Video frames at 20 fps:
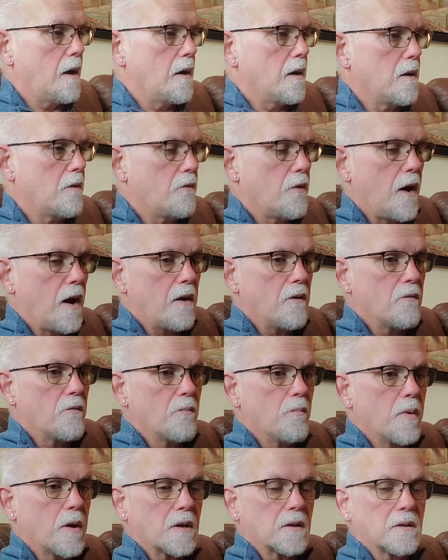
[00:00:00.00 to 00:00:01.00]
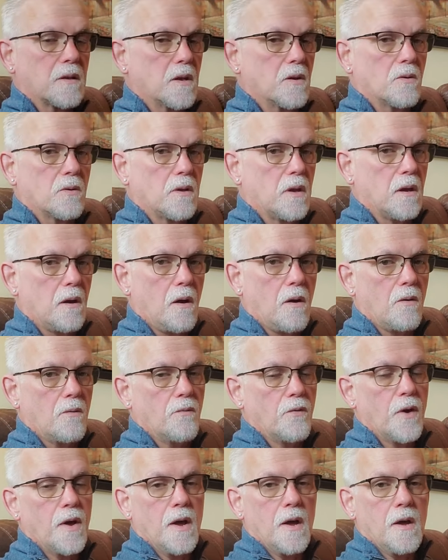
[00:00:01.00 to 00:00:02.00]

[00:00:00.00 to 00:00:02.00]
If I've been guilty of,